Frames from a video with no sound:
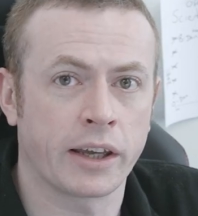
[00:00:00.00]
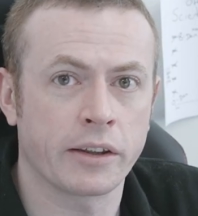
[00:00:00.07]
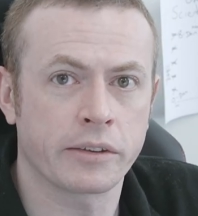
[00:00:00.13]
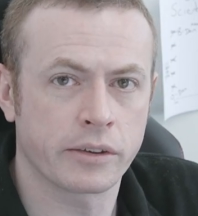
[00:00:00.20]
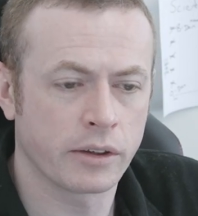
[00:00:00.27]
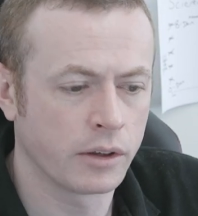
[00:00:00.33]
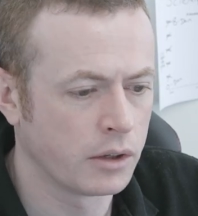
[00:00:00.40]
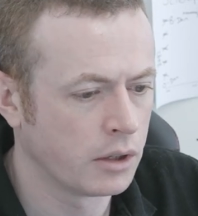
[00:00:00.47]
I
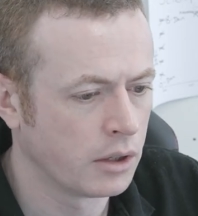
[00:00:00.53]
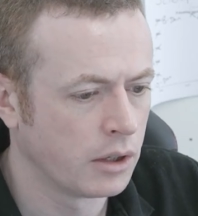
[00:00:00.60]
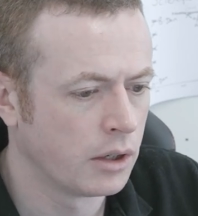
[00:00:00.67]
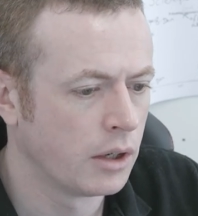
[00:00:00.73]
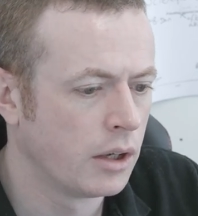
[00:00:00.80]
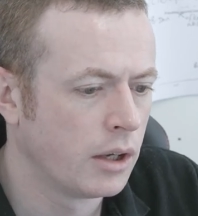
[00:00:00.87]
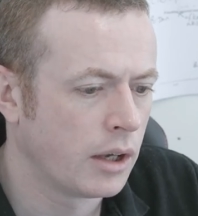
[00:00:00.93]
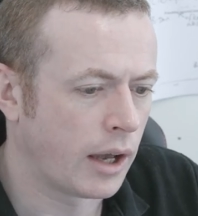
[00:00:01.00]
guess.
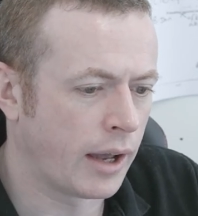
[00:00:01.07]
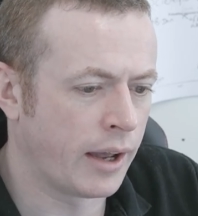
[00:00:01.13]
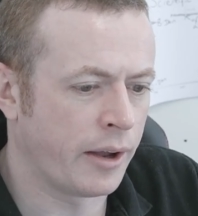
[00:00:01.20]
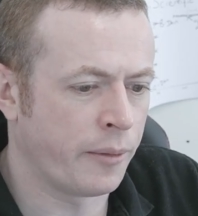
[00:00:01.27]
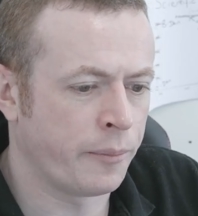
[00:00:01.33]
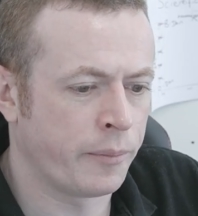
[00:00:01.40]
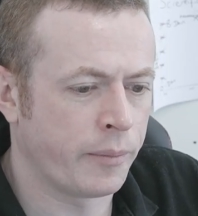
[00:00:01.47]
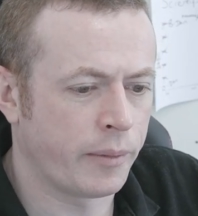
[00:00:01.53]

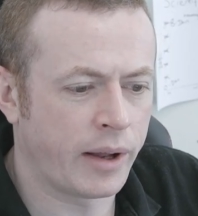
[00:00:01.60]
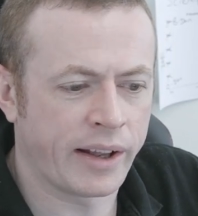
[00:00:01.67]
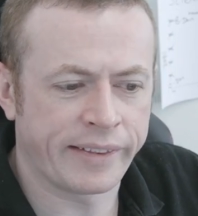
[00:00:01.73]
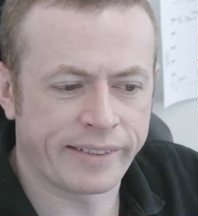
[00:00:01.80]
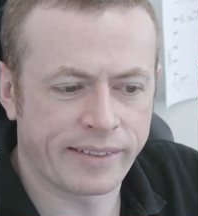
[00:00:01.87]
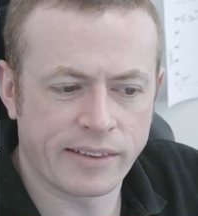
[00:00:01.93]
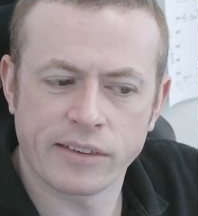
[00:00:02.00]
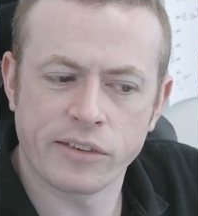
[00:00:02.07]
Um, I
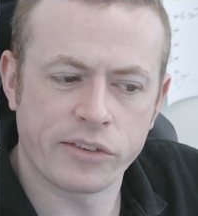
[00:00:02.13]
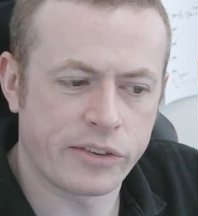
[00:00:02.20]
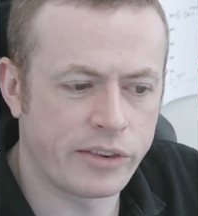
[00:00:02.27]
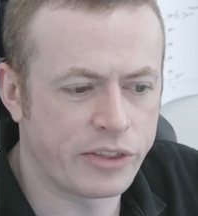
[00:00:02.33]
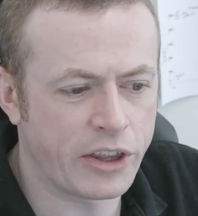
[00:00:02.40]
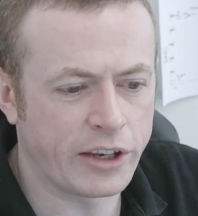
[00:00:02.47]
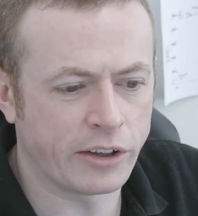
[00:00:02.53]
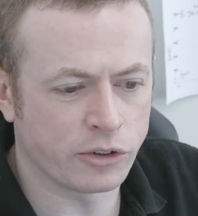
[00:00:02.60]

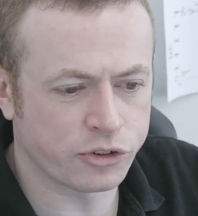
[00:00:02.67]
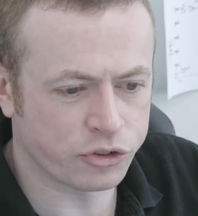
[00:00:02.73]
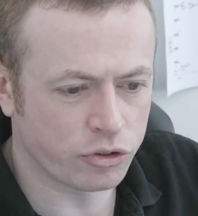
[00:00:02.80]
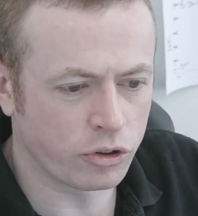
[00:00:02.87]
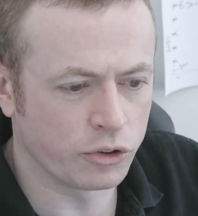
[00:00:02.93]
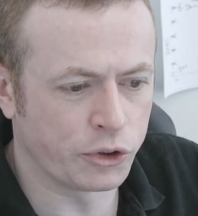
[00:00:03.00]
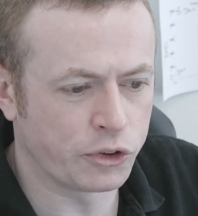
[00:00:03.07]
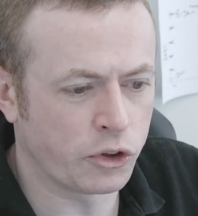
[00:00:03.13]
think you'll
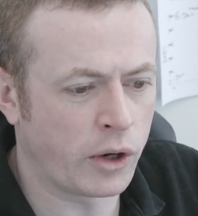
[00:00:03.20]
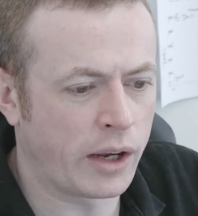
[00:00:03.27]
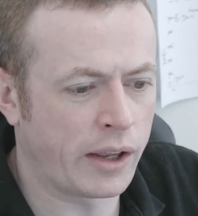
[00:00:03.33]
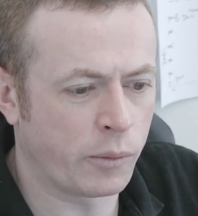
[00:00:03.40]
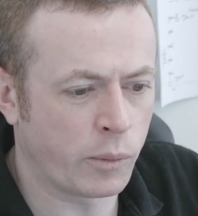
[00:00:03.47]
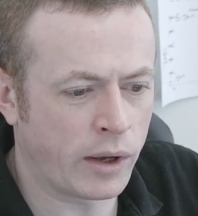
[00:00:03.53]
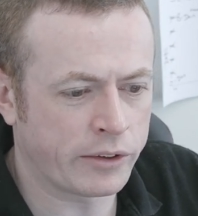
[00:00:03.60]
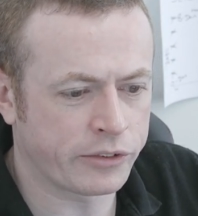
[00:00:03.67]
struggle to do
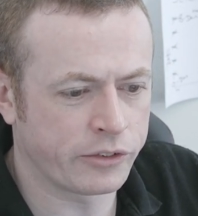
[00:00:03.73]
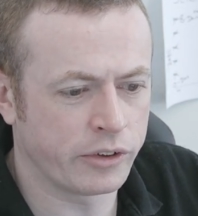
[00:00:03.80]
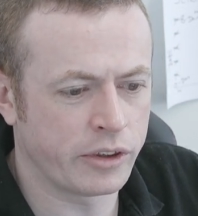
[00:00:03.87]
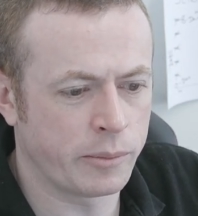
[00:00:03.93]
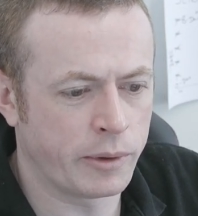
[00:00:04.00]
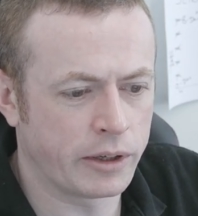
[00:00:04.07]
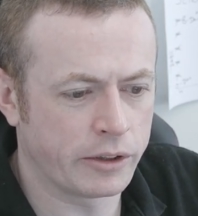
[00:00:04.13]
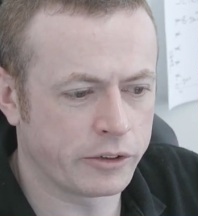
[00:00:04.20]
it whilst they're in
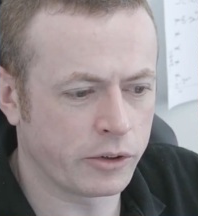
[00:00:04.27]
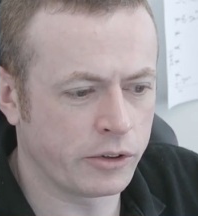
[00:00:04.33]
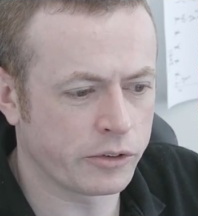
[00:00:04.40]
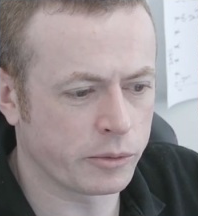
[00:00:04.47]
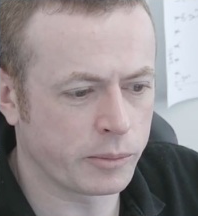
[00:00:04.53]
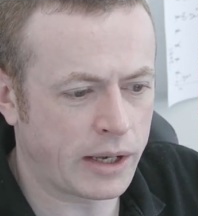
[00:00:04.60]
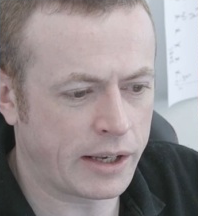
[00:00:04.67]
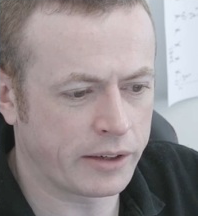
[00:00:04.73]
the middle of doing
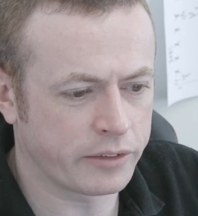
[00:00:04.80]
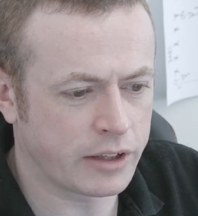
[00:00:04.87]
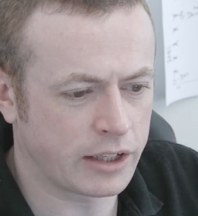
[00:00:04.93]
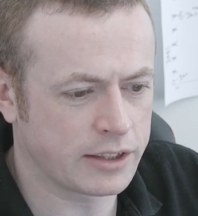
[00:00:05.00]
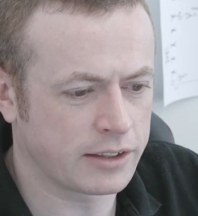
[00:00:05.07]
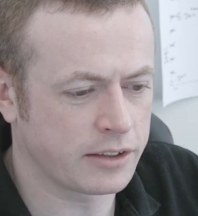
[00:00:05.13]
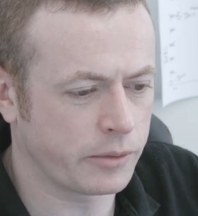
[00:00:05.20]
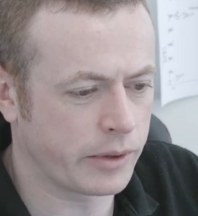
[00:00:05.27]
some kind of
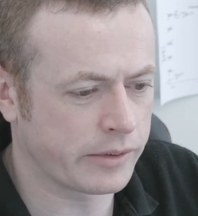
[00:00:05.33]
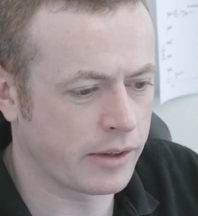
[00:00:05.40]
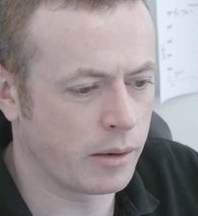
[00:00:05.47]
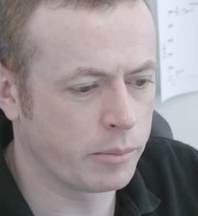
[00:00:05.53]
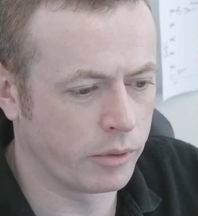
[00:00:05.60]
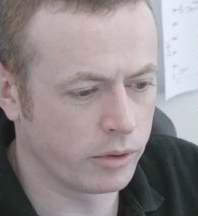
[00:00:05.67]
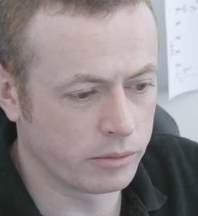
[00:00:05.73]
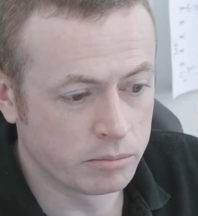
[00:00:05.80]
katate
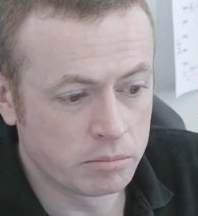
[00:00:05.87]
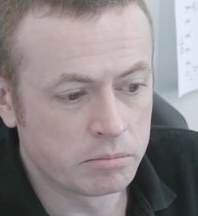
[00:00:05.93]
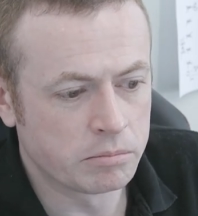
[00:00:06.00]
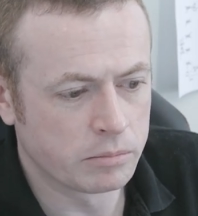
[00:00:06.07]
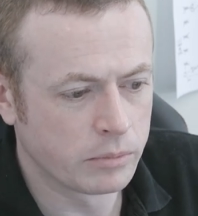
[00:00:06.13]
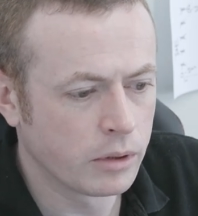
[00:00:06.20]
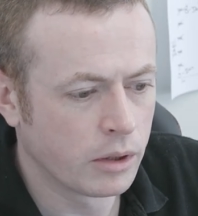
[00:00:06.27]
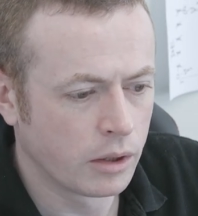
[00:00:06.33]
waza, but
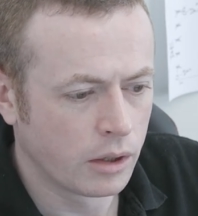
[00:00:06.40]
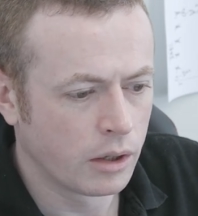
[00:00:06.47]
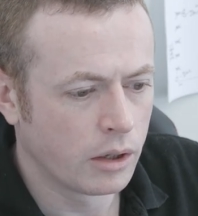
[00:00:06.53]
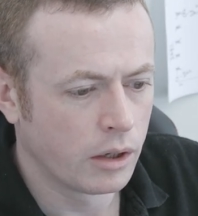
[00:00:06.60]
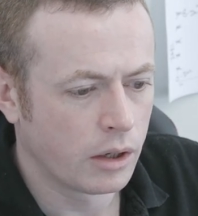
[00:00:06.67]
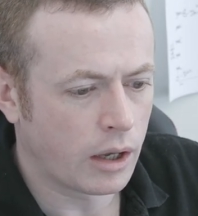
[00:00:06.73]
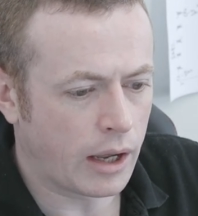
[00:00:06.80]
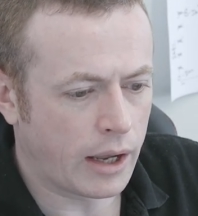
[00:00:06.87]

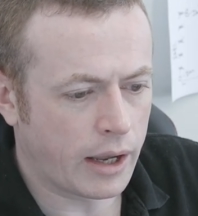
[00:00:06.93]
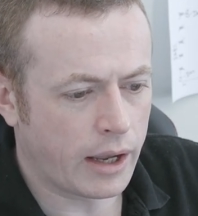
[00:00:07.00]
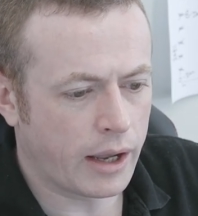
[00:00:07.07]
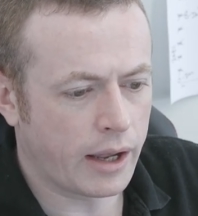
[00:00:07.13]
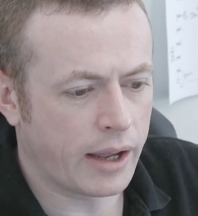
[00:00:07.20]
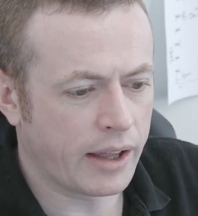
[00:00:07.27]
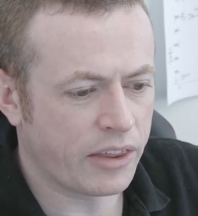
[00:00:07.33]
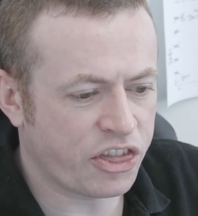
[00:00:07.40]

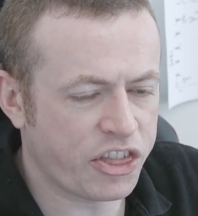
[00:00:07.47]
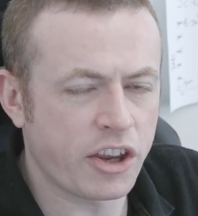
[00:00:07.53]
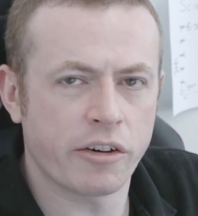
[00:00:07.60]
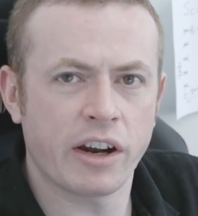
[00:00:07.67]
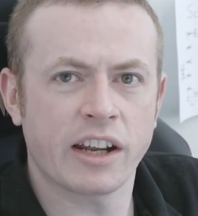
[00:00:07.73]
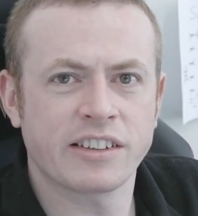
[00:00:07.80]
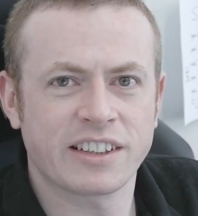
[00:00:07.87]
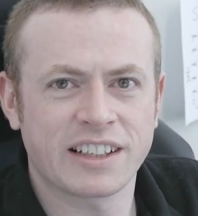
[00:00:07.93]
uh,
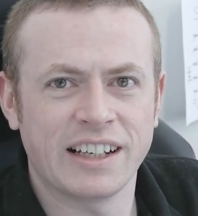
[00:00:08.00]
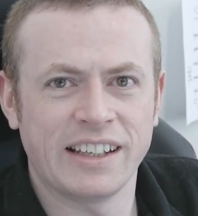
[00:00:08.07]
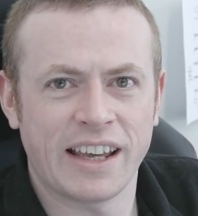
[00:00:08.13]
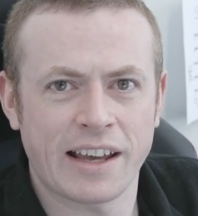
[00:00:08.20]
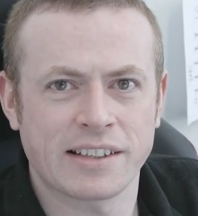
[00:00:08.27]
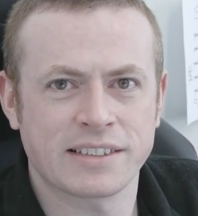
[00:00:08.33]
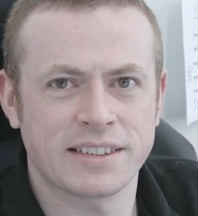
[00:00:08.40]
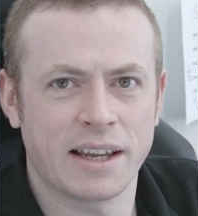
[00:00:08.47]
theoretically,
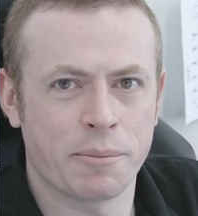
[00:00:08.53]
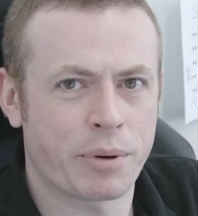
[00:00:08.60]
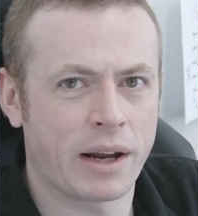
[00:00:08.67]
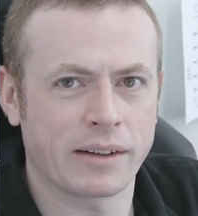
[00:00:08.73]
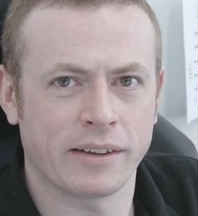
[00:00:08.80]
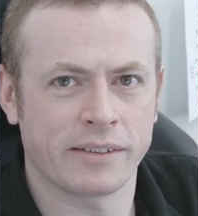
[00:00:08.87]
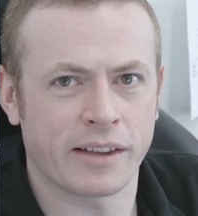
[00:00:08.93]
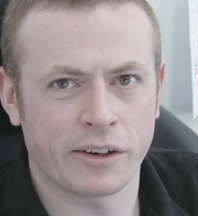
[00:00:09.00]
yes. In
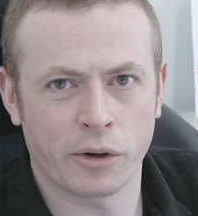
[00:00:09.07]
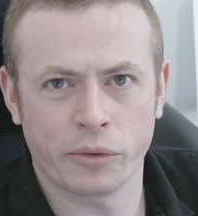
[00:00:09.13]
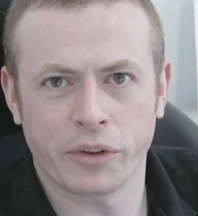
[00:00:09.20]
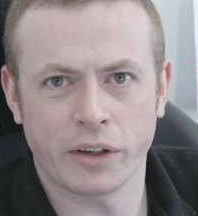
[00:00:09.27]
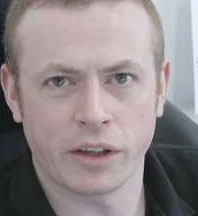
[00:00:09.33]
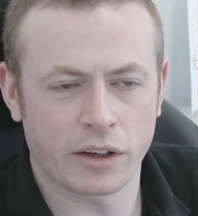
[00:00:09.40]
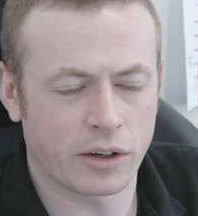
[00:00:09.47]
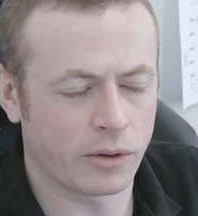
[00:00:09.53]
practice, I don't
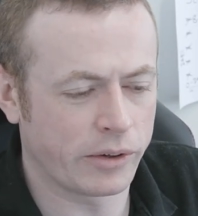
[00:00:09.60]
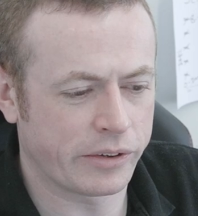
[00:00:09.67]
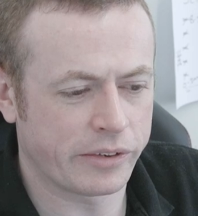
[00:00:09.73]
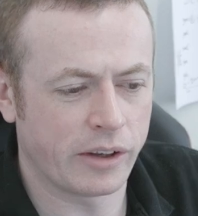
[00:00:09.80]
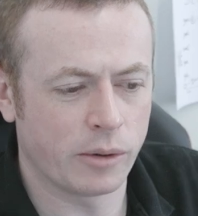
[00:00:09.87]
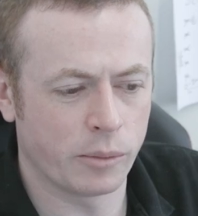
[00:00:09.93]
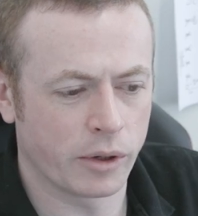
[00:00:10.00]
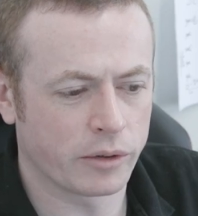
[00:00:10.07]
think you're going to
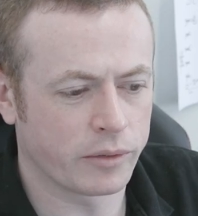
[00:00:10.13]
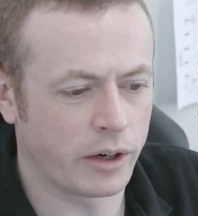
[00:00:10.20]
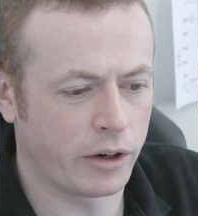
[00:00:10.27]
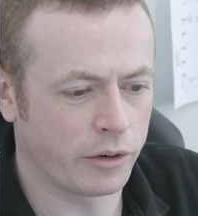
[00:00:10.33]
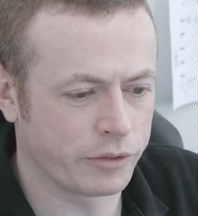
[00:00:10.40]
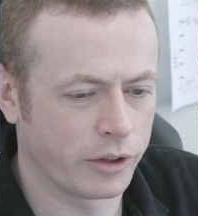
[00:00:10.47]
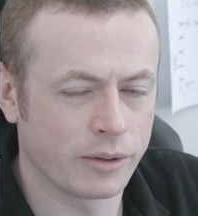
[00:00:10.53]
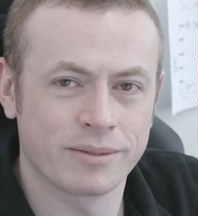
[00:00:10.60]
see it work very
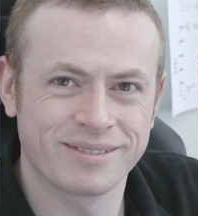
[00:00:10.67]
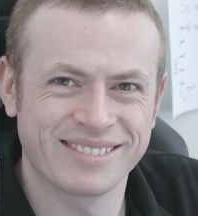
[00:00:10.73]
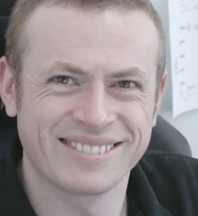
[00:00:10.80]
often.